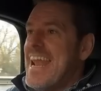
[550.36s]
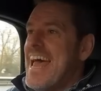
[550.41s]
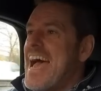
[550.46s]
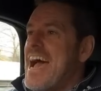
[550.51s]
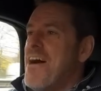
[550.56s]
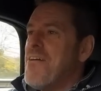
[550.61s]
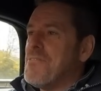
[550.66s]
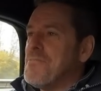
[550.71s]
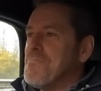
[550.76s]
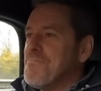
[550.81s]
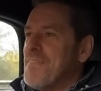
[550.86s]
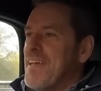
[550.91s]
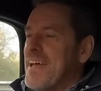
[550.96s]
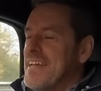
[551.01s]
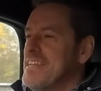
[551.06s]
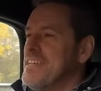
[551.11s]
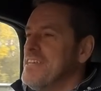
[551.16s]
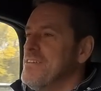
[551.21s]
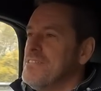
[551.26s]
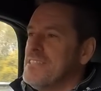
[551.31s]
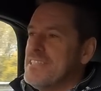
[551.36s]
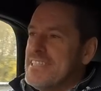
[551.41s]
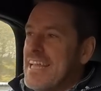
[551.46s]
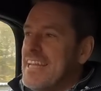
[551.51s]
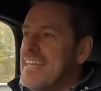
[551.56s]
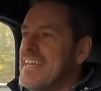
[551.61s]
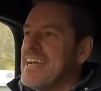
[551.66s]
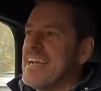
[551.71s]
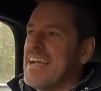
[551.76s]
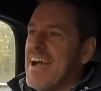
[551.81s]
now. And you
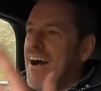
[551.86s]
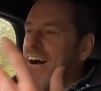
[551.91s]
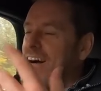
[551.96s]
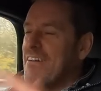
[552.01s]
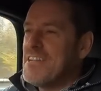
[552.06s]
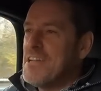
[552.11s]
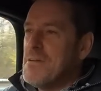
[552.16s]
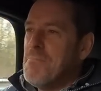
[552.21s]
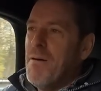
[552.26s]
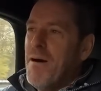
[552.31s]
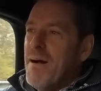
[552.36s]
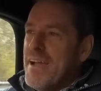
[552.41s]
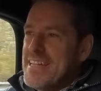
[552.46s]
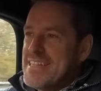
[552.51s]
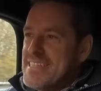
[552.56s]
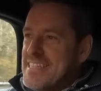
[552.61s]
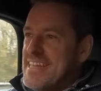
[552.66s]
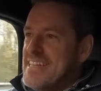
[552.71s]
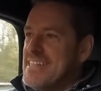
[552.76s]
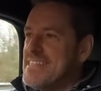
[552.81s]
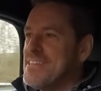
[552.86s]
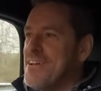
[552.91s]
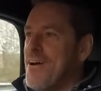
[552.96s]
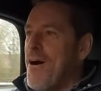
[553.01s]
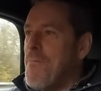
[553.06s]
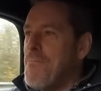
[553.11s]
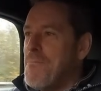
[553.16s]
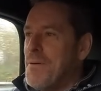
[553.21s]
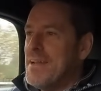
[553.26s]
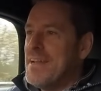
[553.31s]
sell your car and you buy a tin
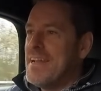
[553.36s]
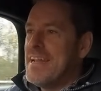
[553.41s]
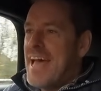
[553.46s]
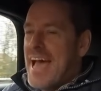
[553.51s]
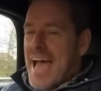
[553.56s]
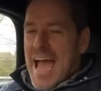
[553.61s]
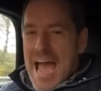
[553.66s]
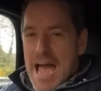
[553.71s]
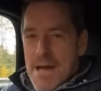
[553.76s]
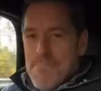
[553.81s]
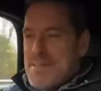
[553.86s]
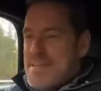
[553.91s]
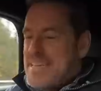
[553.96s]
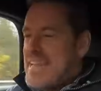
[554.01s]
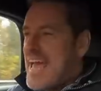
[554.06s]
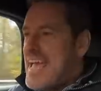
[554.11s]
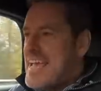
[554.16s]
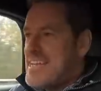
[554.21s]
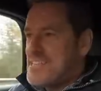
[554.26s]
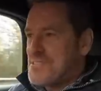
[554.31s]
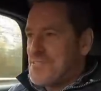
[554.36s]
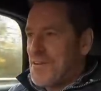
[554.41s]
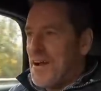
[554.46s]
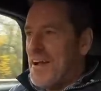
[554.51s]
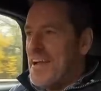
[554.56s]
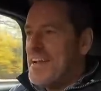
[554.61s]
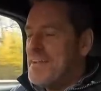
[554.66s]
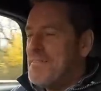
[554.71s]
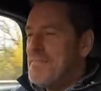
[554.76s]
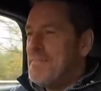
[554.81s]
top and happy days,
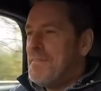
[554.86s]
right?